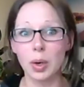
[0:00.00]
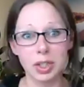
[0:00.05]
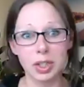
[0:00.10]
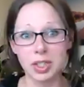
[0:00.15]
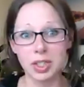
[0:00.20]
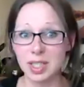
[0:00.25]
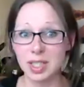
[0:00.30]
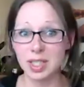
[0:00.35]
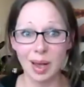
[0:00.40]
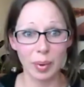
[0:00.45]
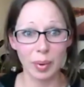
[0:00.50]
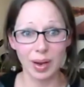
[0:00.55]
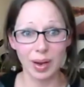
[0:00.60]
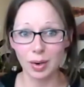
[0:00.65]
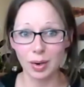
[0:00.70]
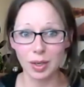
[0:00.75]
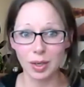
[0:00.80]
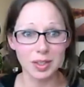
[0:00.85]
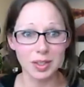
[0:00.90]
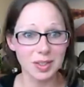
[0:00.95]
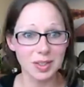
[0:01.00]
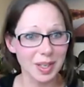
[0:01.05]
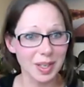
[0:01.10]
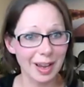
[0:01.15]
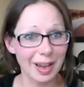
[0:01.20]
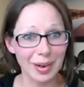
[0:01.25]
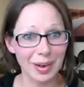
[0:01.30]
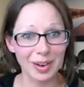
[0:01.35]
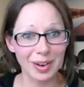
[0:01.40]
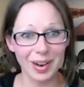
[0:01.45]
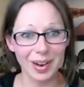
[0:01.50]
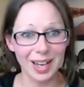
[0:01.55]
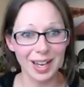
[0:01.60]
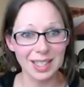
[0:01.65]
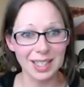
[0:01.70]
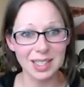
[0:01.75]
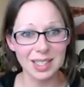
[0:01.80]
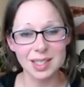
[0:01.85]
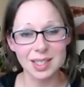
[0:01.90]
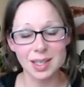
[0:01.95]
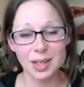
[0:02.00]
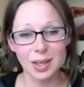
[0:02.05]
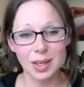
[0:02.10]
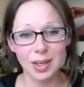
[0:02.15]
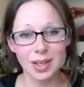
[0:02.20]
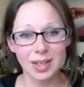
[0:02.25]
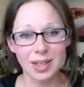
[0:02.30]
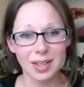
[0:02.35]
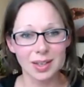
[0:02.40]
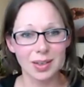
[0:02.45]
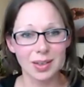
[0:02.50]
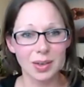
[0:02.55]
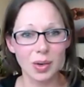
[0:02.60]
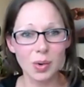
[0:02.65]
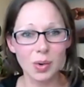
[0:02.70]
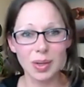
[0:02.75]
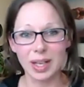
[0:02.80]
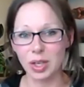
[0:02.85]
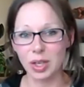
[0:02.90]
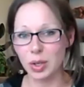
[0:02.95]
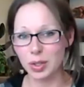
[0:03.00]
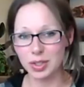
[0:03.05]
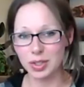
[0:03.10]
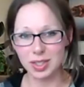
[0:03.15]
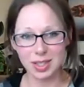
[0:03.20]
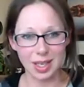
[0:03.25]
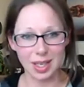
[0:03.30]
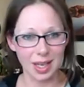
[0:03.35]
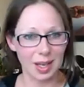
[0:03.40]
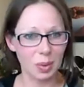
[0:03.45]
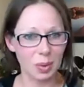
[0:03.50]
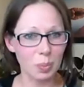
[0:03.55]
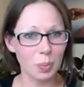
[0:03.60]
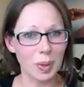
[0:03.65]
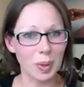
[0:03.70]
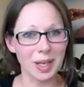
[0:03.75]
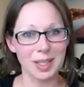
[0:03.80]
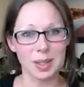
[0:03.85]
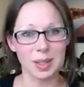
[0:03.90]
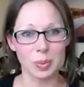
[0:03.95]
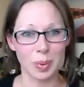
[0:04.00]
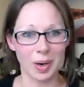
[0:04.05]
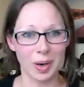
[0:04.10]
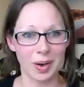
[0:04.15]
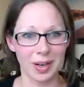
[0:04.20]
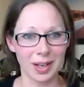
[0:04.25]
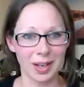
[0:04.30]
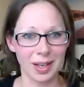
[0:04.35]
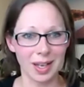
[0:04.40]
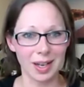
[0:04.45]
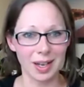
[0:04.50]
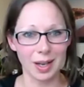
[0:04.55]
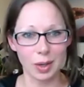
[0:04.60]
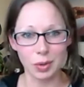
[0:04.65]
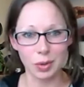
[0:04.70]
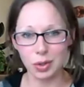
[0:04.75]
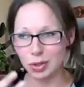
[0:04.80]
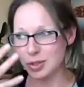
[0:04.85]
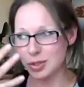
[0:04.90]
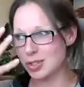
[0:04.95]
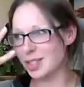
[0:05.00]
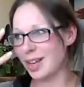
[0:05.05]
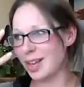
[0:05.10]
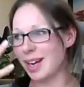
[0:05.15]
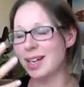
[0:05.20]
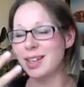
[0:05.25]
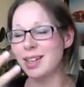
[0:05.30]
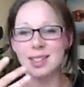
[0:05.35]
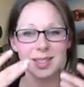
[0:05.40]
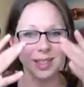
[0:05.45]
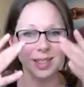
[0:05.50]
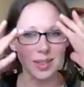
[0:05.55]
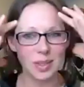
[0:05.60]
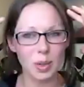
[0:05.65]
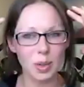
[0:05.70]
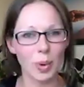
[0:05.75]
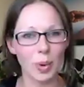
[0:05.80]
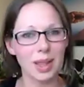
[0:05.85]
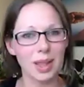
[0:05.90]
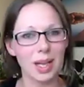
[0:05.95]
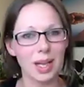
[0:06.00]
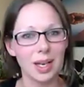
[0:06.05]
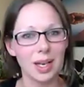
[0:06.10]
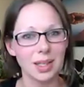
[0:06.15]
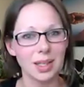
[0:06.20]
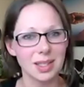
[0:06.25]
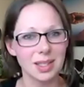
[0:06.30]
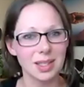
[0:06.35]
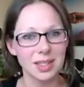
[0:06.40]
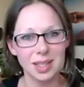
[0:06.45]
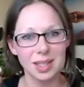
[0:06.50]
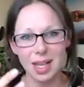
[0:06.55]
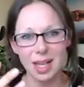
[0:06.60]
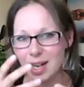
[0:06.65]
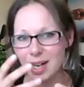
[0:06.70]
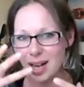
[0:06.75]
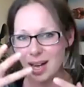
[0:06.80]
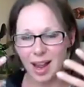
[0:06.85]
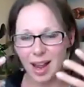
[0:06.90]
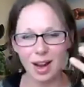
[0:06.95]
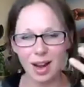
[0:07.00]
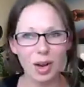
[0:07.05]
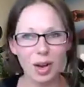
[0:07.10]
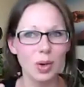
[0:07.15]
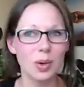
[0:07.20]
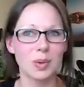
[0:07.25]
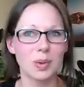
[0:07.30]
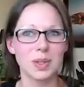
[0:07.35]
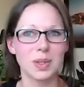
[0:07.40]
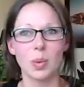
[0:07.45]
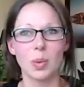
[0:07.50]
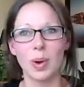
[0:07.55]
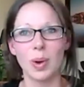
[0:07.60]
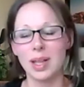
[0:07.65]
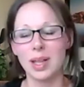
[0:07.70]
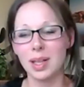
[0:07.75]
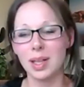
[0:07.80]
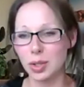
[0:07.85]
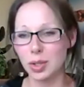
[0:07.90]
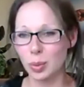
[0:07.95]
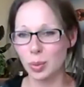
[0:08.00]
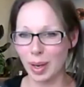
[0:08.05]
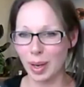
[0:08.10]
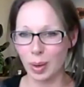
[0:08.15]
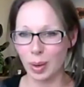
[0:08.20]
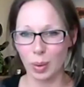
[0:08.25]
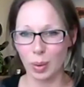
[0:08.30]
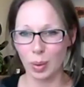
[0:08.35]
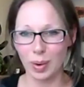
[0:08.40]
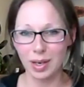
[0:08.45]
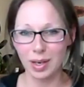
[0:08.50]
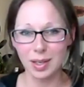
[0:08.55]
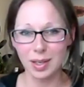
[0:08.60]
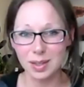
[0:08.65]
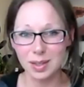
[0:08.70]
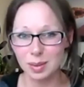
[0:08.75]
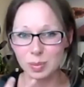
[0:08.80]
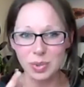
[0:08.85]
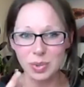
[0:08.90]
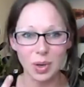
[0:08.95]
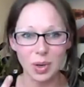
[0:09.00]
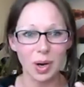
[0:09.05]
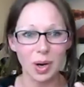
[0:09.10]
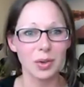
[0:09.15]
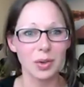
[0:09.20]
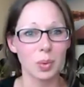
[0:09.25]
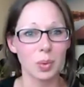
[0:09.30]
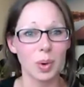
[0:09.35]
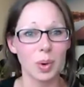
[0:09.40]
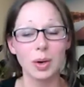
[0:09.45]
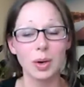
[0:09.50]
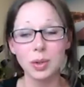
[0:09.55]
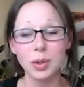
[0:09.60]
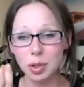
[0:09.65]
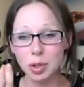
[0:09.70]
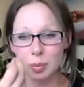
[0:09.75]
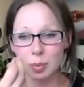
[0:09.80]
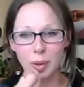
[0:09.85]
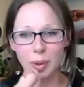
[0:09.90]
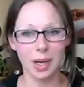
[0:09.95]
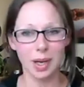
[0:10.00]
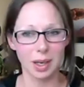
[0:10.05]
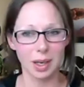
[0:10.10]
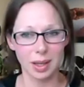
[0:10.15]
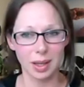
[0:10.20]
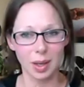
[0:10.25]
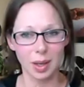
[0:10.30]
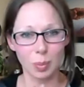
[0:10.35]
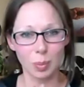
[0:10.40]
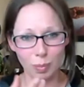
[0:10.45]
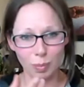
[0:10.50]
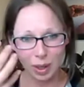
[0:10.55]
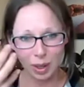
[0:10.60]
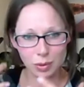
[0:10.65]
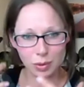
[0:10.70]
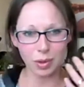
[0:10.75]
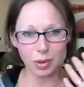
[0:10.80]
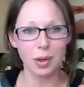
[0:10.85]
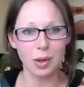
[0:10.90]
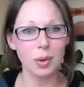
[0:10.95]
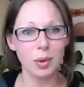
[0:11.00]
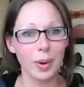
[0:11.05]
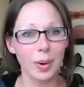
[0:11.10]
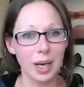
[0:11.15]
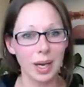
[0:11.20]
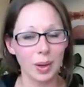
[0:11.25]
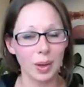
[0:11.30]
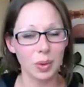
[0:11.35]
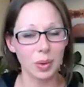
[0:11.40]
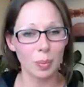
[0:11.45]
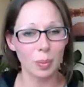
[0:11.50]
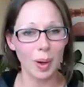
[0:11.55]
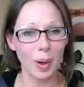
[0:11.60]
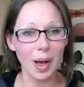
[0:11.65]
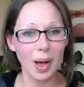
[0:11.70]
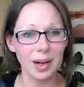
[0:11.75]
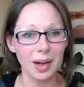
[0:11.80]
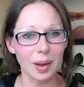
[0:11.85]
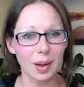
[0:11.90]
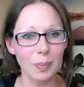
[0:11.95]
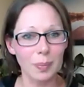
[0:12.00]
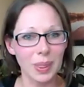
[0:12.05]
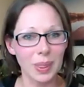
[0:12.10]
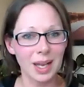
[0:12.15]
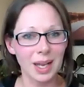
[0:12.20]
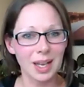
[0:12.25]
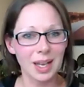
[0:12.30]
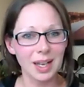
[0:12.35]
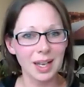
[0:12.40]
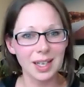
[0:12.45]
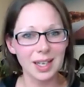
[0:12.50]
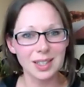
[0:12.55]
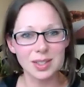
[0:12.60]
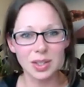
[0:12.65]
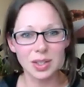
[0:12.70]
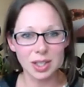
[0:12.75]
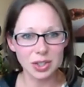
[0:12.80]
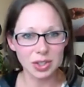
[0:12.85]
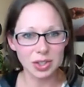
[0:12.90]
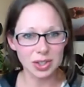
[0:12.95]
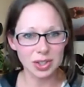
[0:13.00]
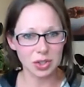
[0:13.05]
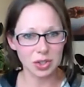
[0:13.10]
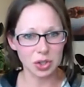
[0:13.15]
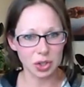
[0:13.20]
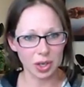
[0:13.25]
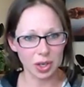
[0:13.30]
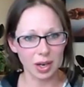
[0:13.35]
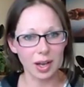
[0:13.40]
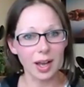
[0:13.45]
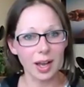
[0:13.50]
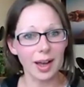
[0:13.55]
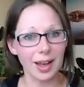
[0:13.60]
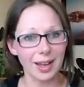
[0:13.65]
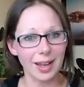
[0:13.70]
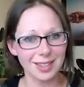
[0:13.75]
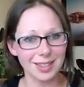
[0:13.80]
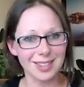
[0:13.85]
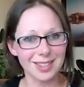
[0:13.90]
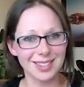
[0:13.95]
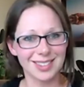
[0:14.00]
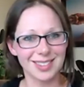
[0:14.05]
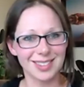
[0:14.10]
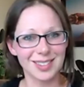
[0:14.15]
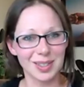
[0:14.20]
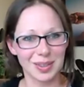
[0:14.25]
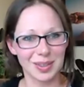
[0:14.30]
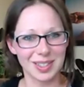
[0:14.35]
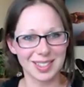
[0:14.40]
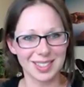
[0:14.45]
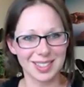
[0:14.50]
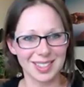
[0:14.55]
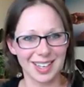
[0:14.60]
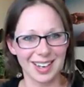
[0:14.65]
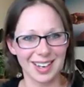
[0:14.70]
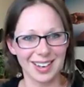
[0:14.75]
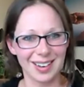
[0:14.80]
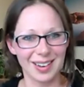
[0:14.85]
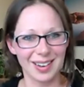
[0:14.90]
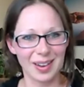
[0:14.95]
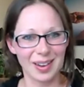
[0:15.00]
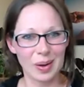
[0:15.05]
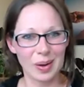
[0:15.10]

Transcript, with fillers: your stomach or your stomach right no like your skin plays a part in gut health your sinuses the way that it that it echoes the way that your microorganisms are throughout your body like your mouth all the way and out the bottom it's not just your gut so to say